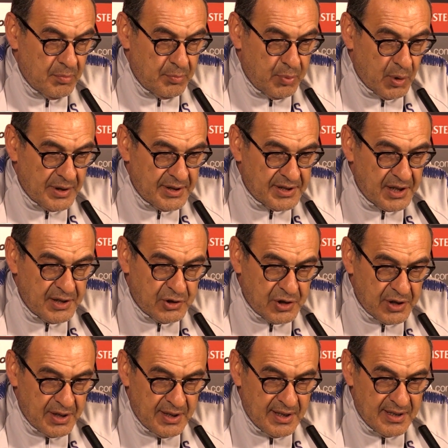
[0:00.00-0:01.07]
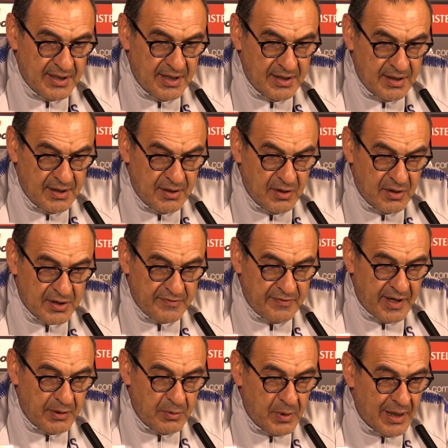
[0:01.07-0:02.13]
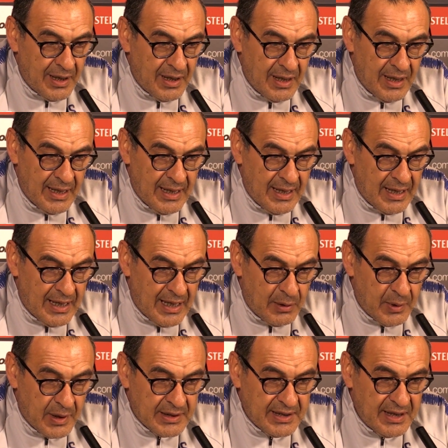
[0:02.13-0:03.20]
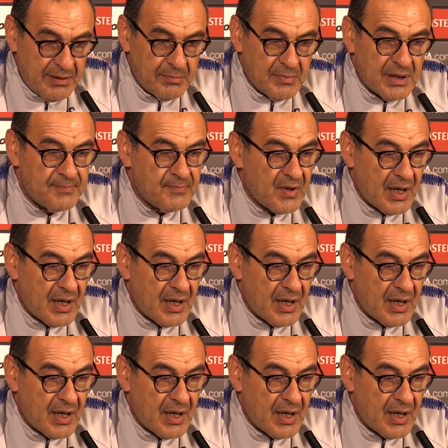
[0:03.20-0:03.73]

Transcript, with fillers: Pulisic uh, knows very well uh, our team,